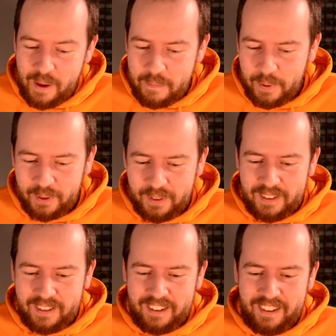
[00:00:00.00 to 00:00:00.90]
But
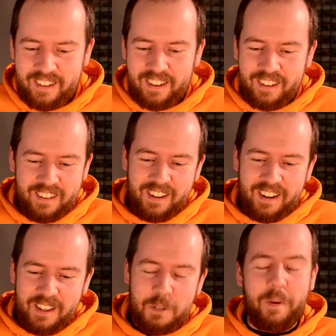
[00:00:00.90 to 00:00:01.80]

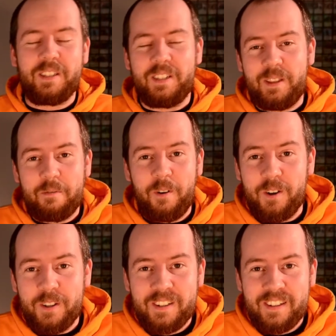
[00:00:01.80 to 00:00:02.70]
inspecting the
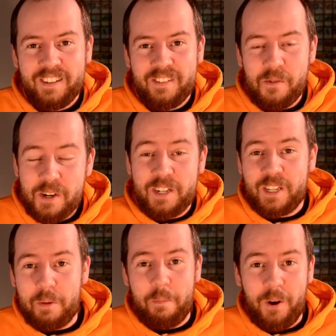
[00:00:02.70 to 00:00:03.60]
foil, what a
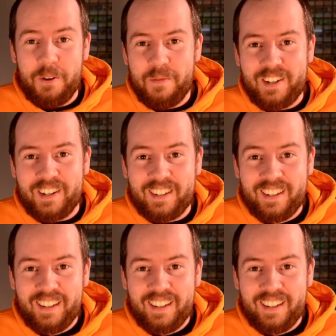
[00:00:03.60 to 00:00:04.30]
disappointment.